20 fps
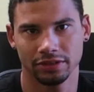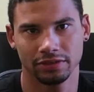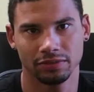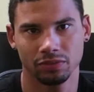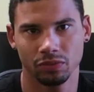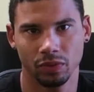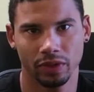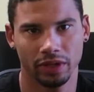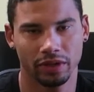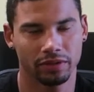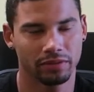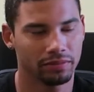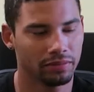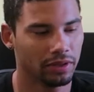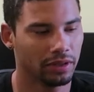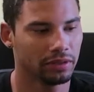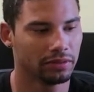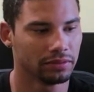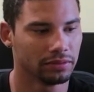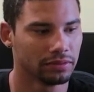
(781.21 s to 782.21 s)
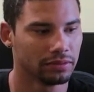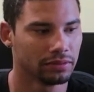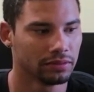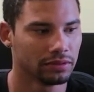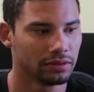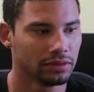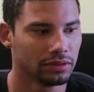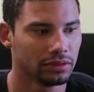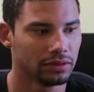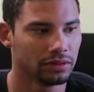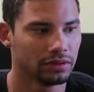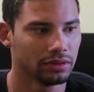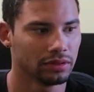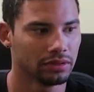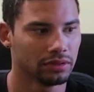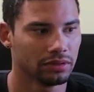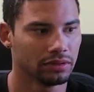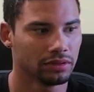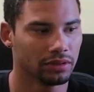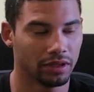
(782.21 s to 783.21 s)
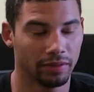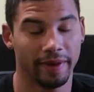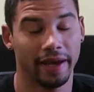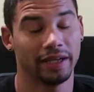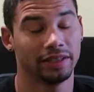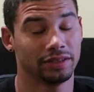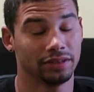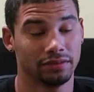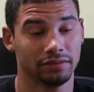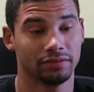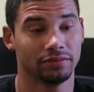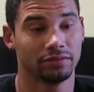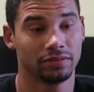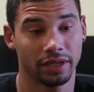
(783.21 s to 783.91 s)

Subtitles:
just weird, but you can imagine.